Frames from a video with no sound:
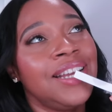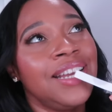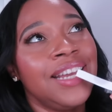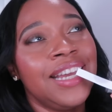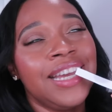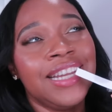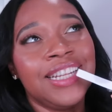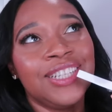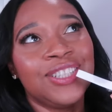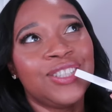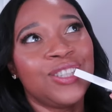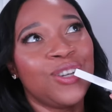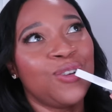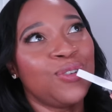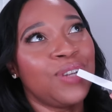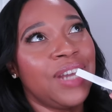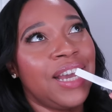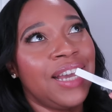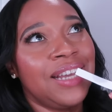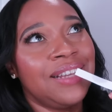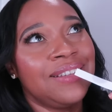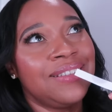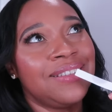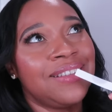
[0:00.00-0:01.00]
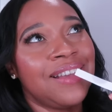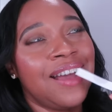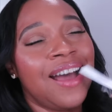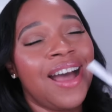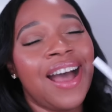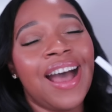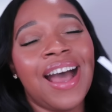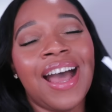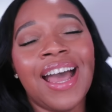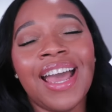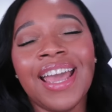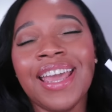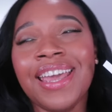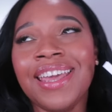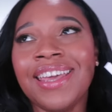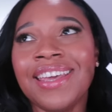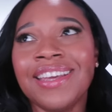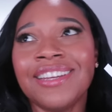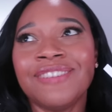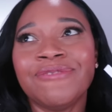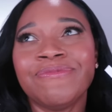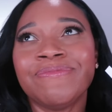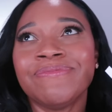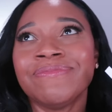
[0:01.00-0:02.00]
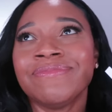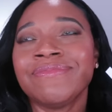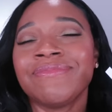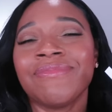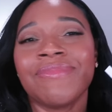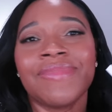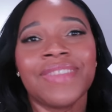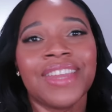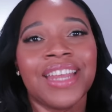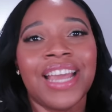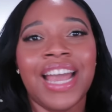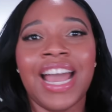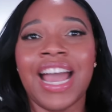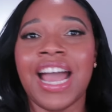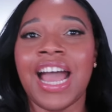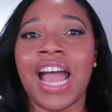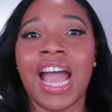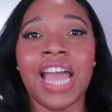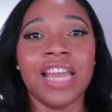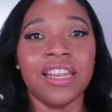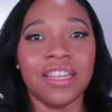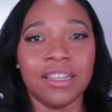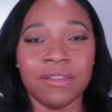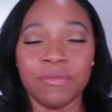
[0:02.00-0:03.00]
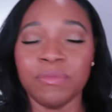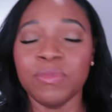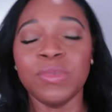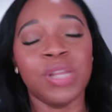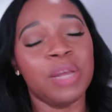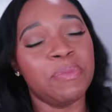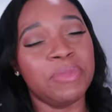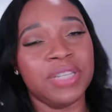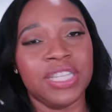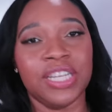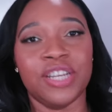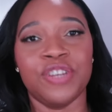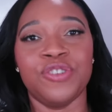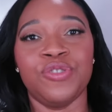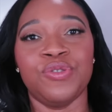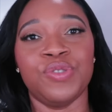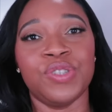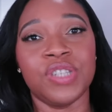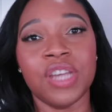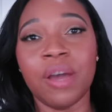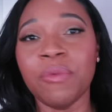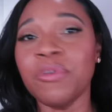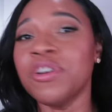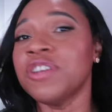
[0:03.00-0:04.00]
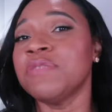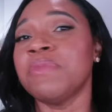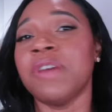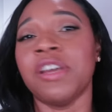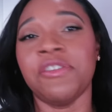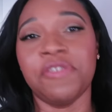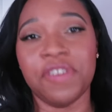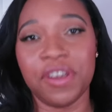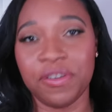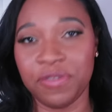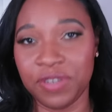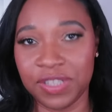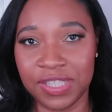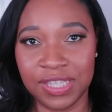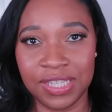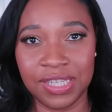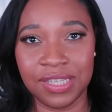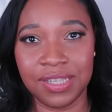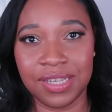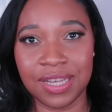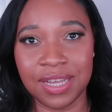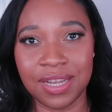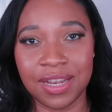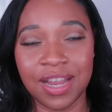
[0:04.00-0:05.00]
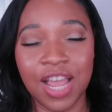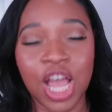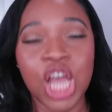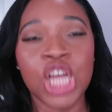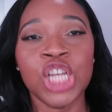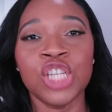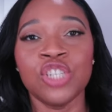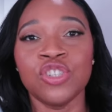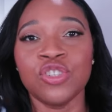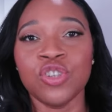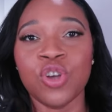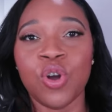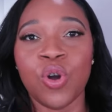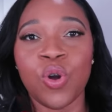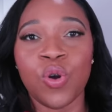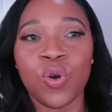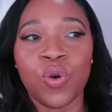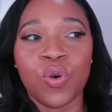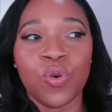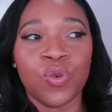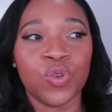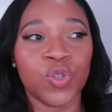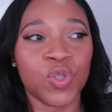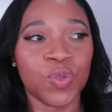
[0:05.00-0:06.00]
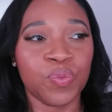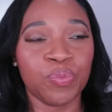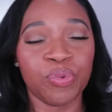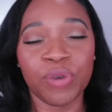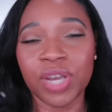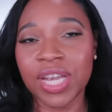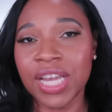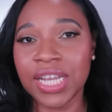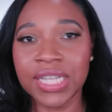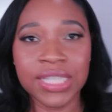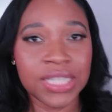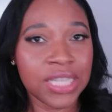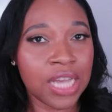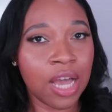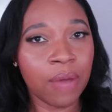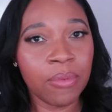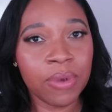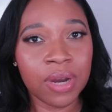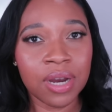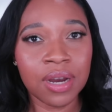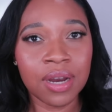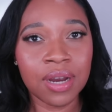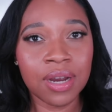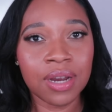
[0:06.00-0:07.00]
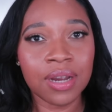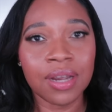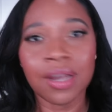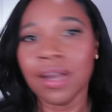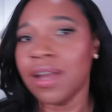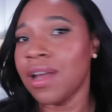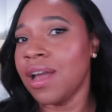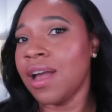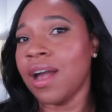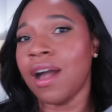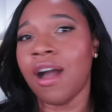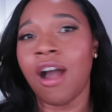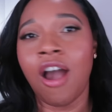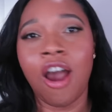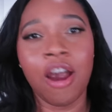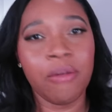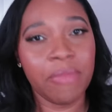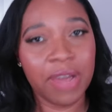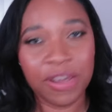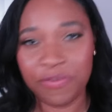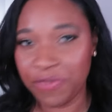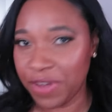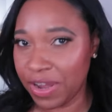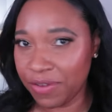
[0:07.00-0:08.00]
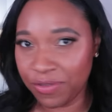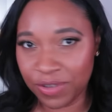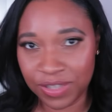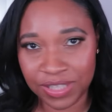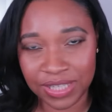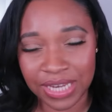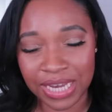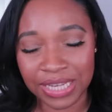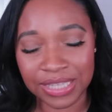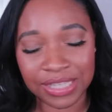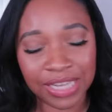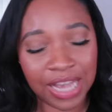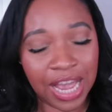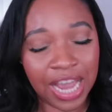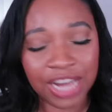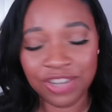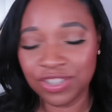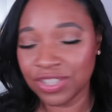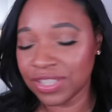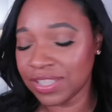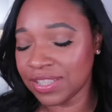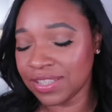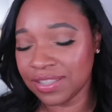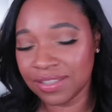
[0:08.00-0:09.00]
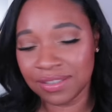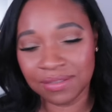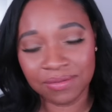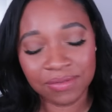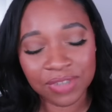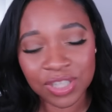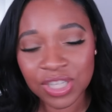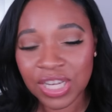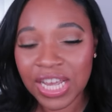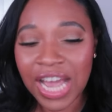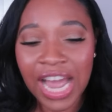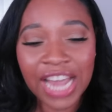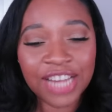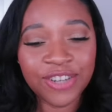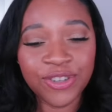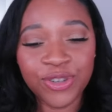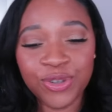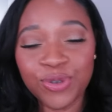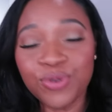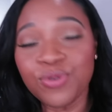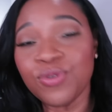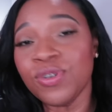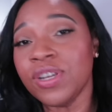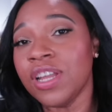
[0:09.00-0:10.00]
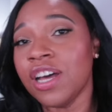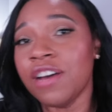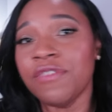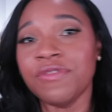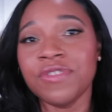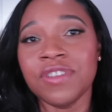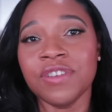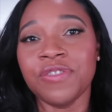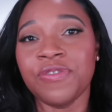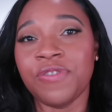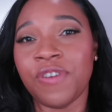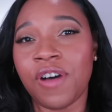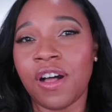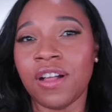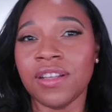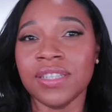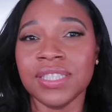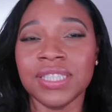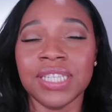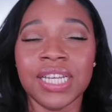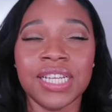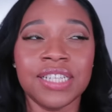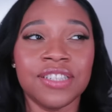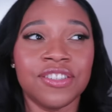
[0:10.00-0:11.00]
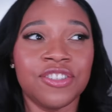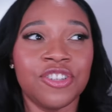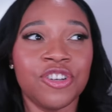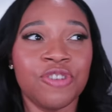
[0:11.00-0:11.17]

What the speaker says: It is so nice. Let me tell you, summer is my favorite season. So spring and summer are my favorite scents. I do love the fall scents.